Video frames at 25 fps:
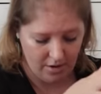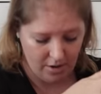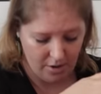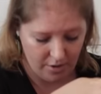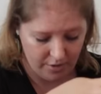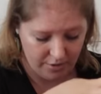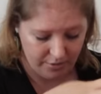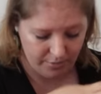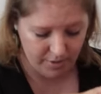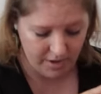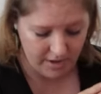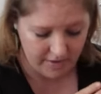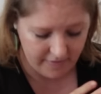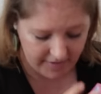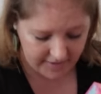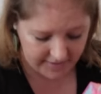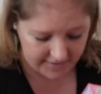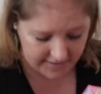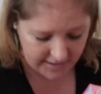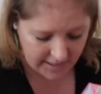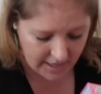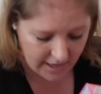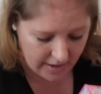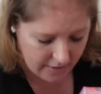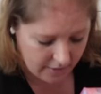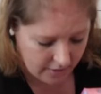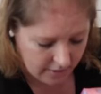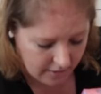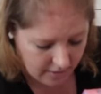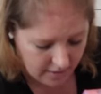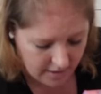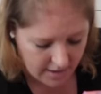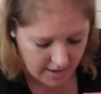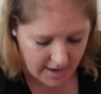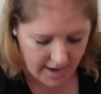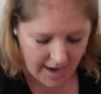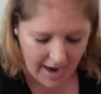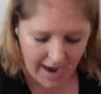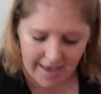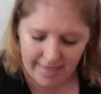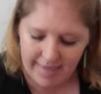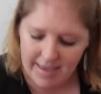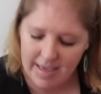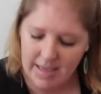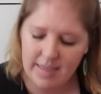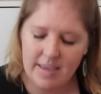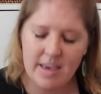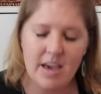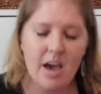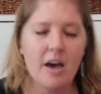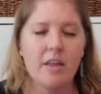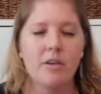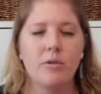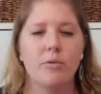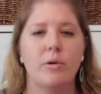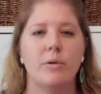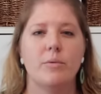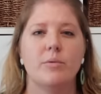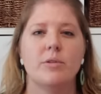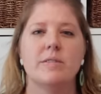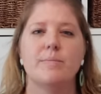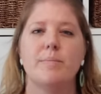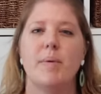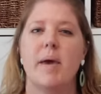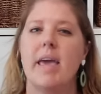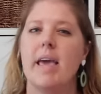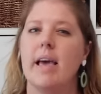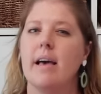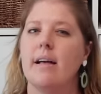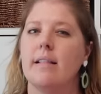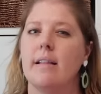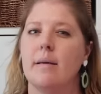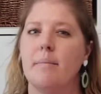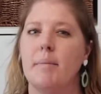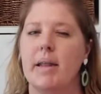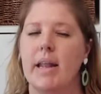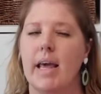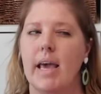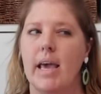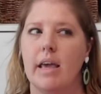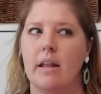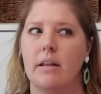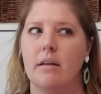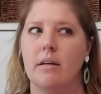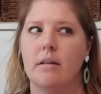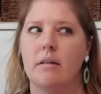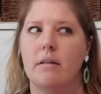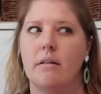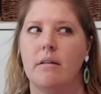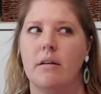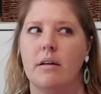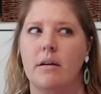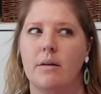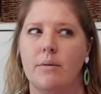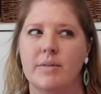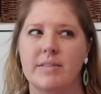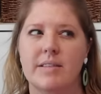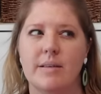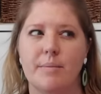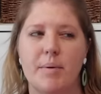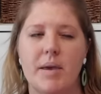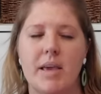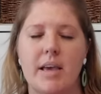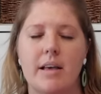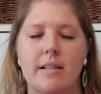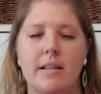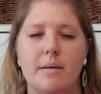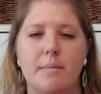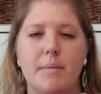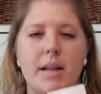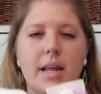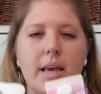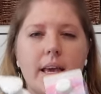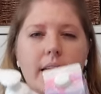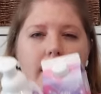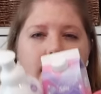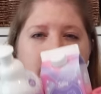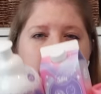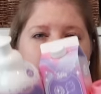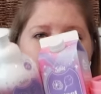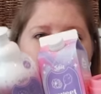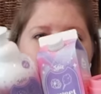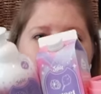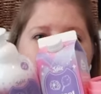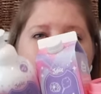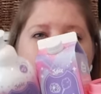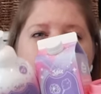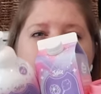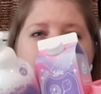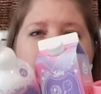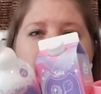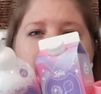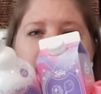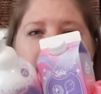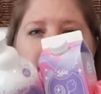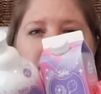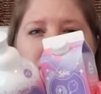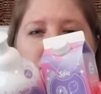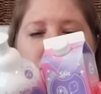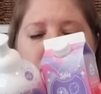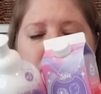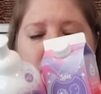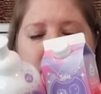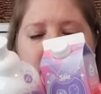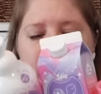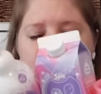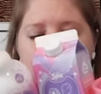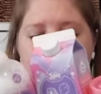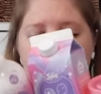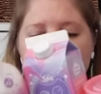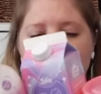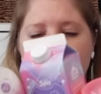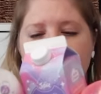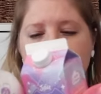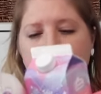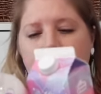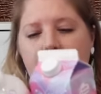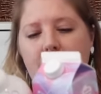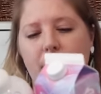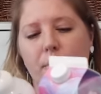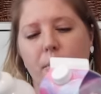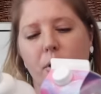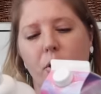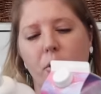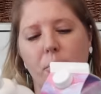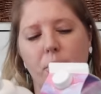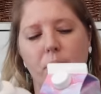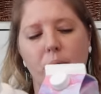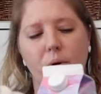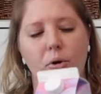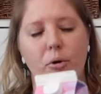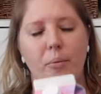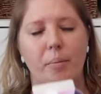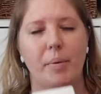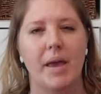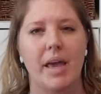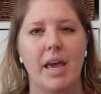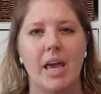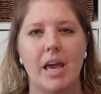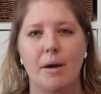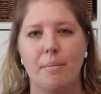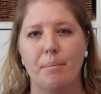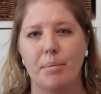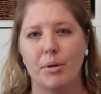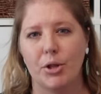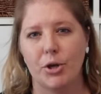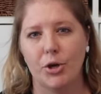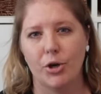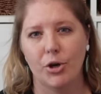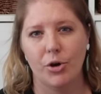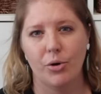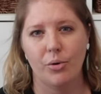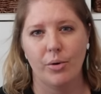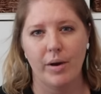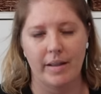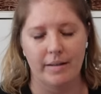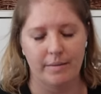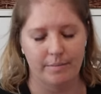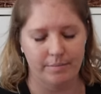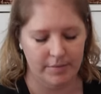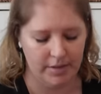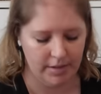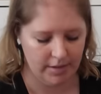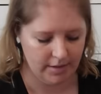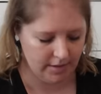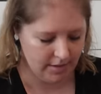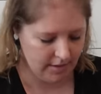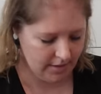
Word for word: All three of these together. I think the other one was pink lemonade. Was it pink lemonade? I got this one because it was like purple, pink, blue, and